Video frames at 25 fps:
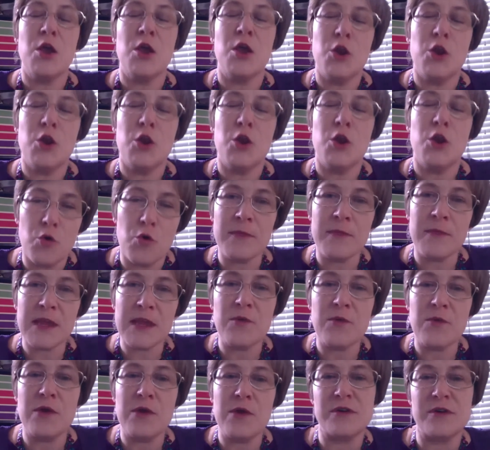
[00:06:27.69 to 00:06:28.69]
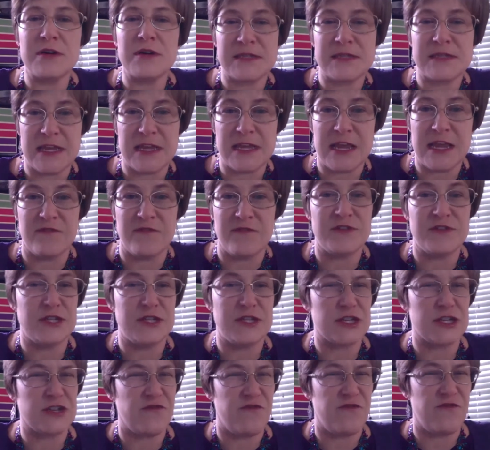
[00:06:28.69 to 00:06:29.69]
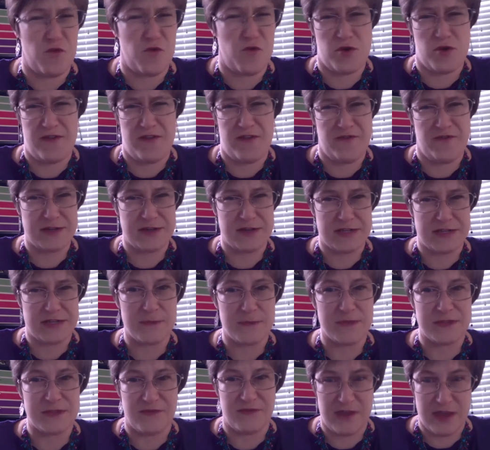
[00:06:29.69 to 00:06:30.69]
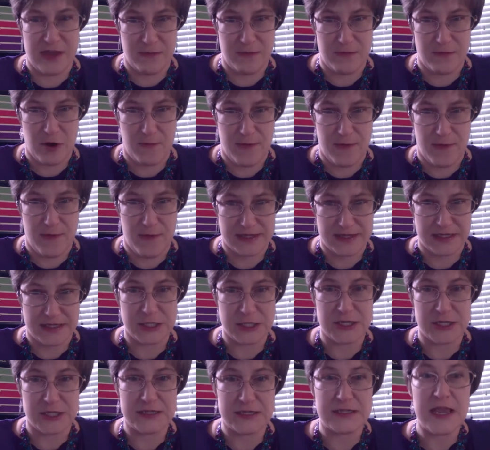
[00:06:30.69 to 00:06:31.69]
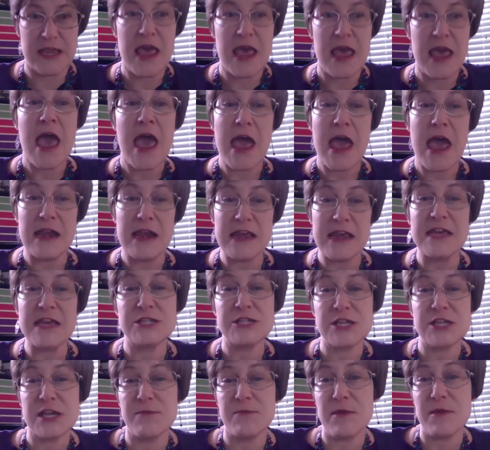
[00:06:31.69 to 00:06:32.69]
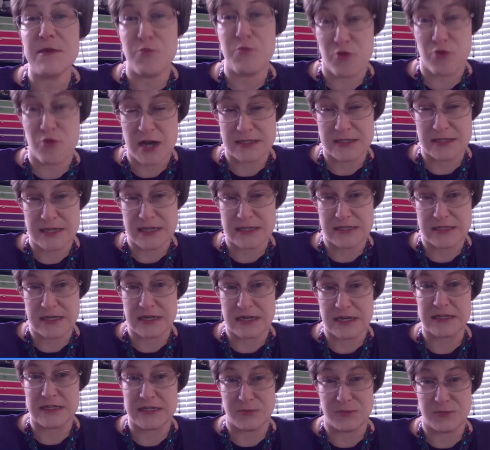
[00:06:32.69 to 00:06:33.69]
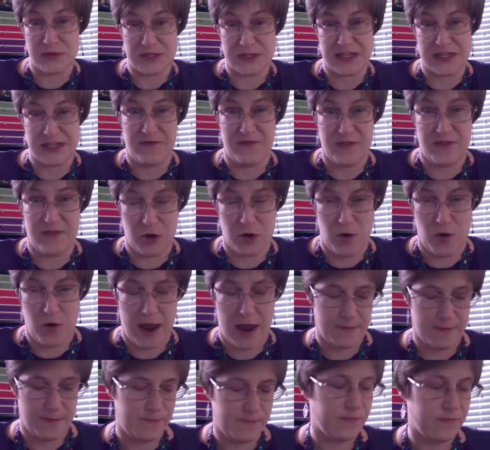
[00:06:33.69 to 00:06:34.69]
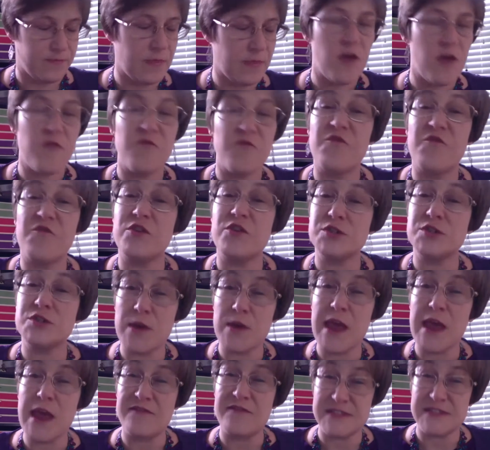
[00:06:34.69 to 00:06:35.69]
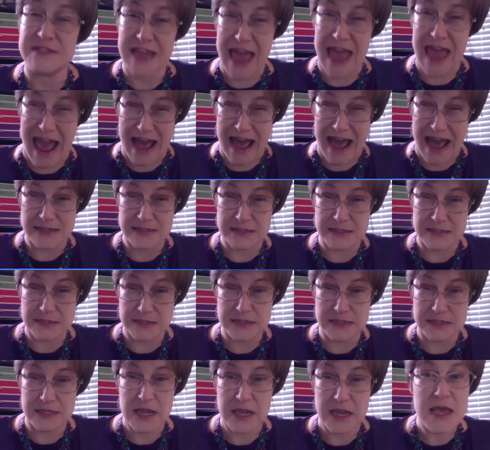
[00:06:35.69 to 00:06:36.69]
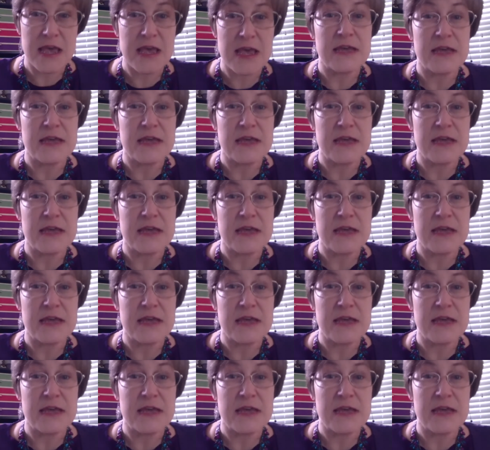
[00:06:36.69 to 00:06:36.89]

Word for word: Normally, we receive just 4 different types of email messages, and each can be processed in a specific way. First, we have tasks.